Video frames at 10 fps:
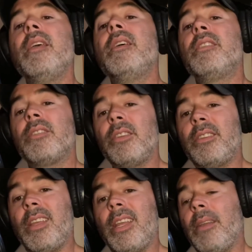So you
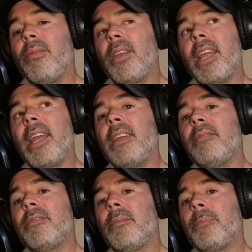see, the
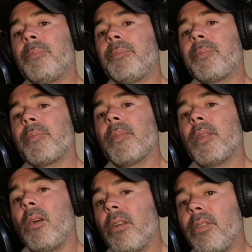caves
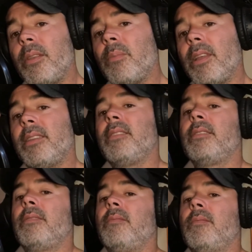are thin
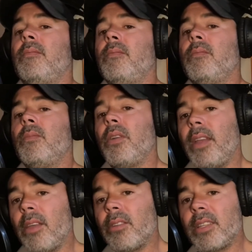places where the
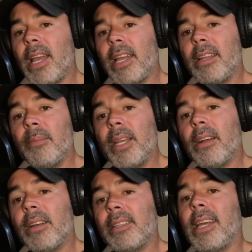other side can be
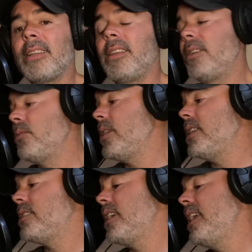contacted and
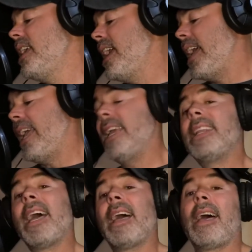reached. And
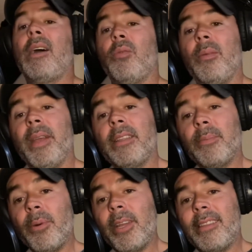I want to make the
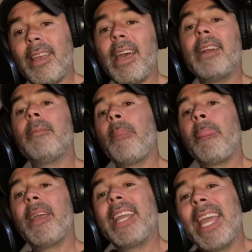point that
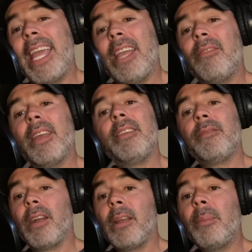a cave is
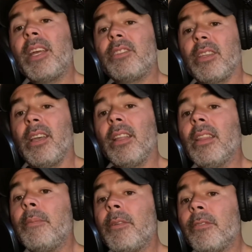very much a
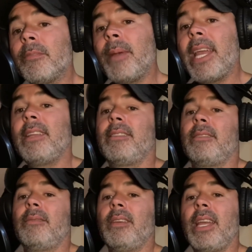liminal space.
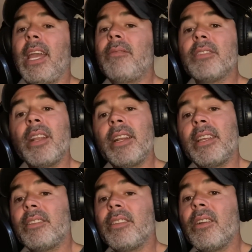A cave is not
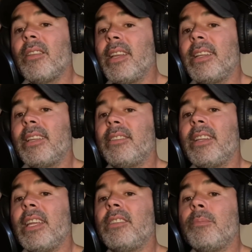necessarily a
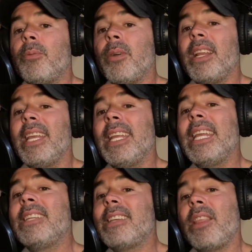destination point. It
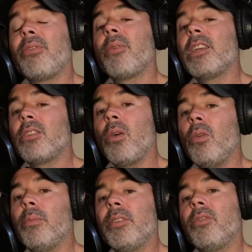is a
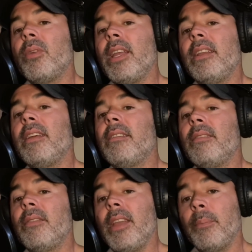threshold between
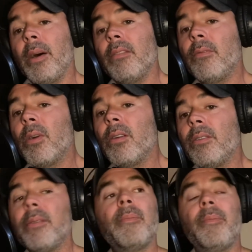the above world
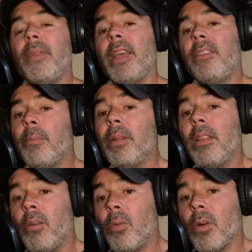and the
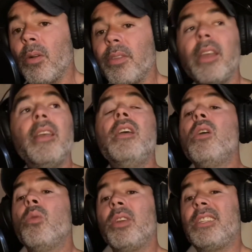below world,
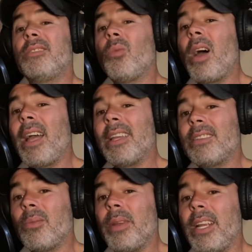which is why
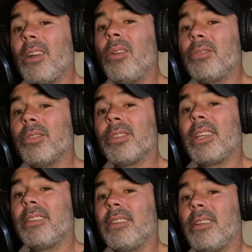so many cultures
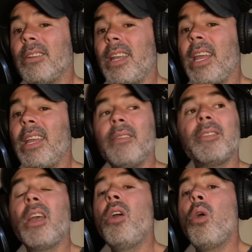considered caves
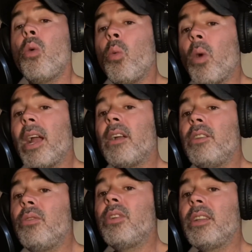where
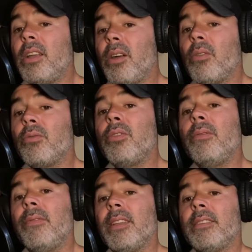you could go to
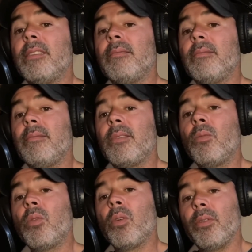visit the
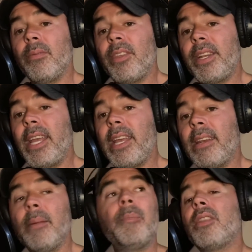world of the dead.